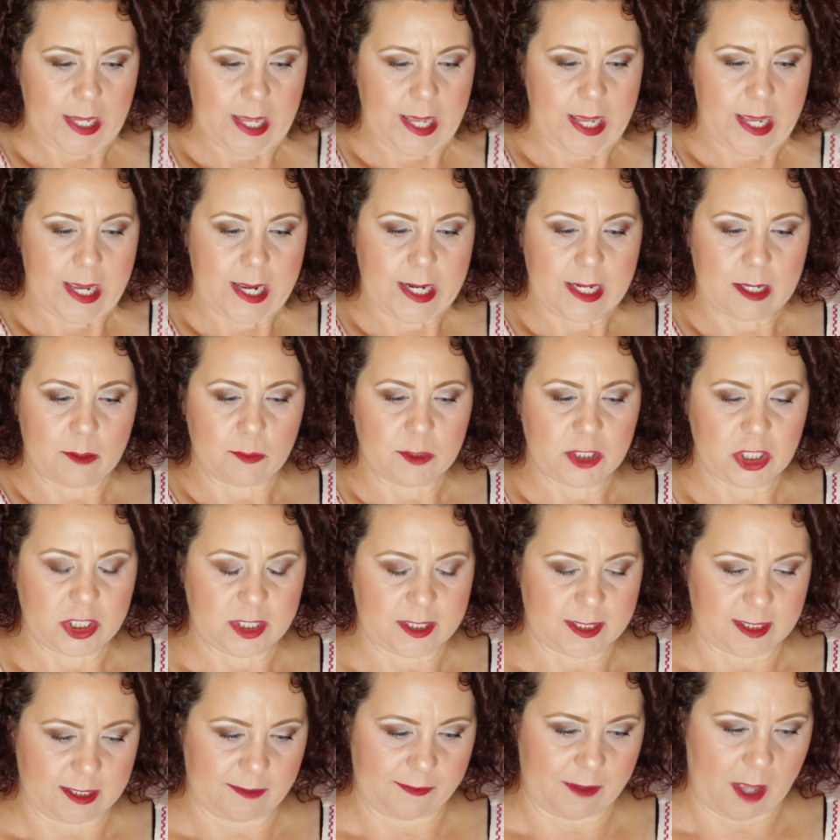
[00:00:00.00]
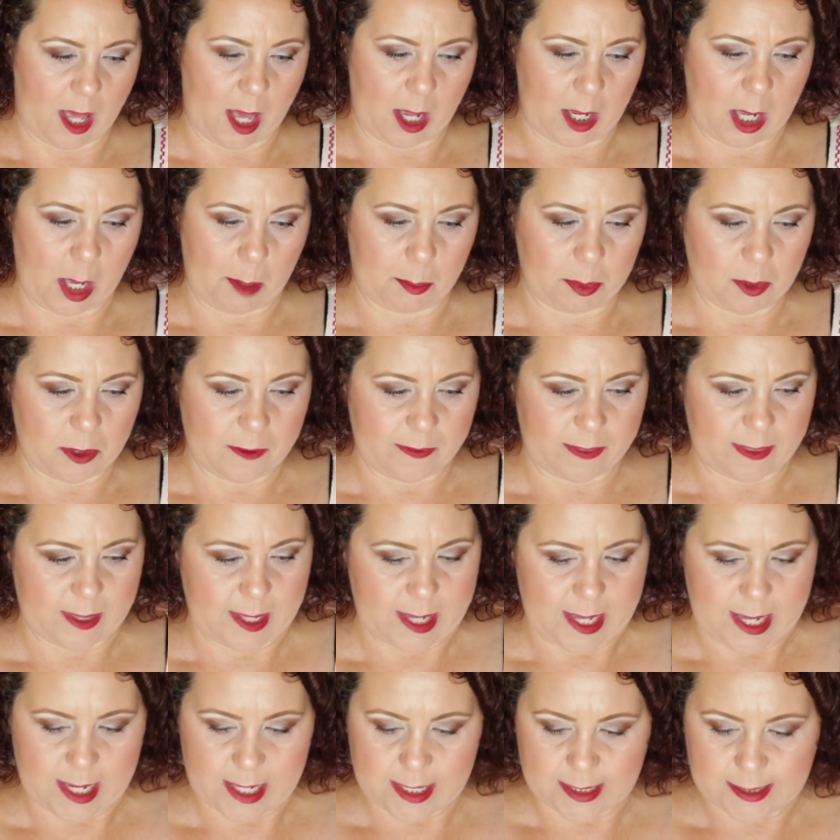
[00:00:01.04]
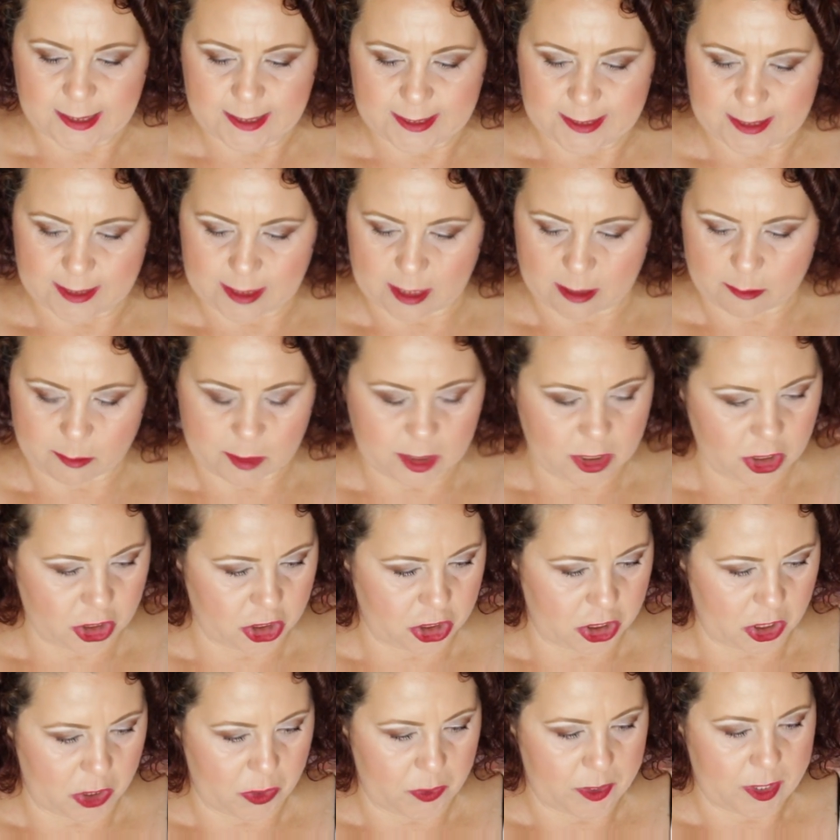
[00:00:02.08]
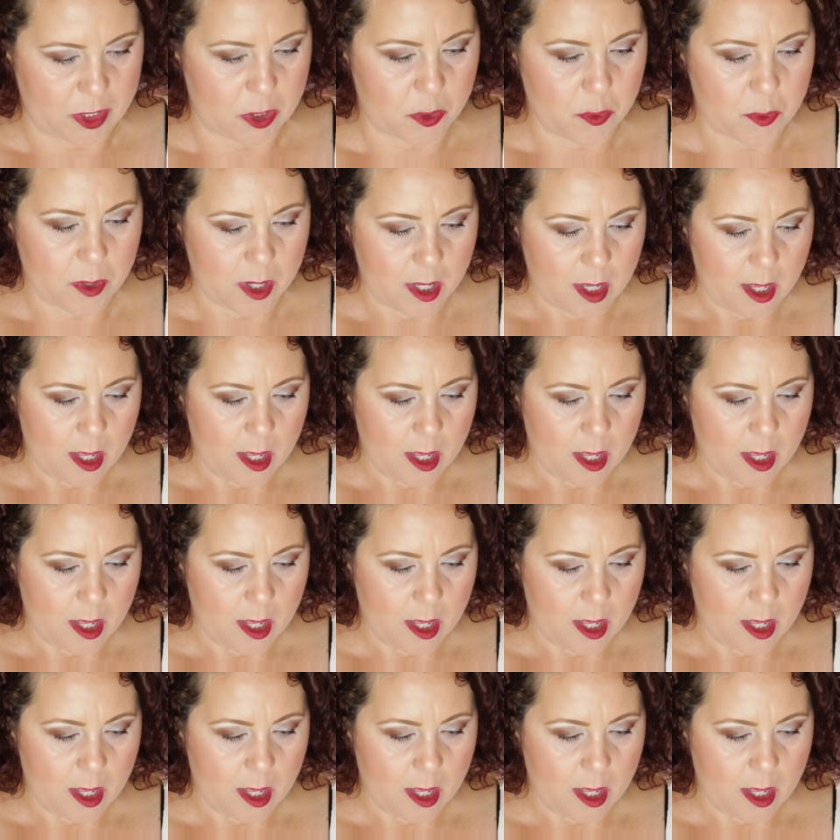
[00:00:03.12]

And it was just a, a couple of things that I'm going to show you.